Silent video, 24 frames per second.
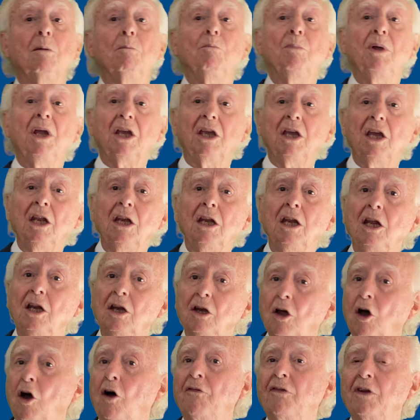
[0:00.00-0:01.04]
beginning
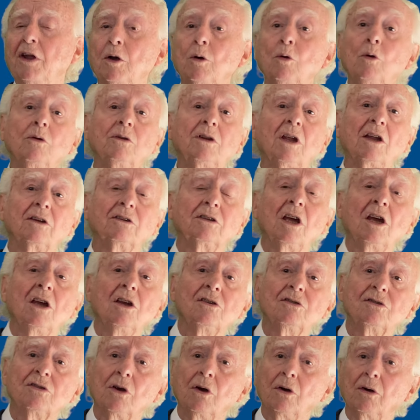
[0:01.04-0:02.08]
of a good
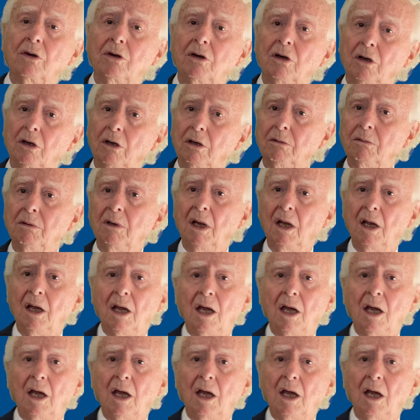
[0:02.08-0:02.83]
attention curve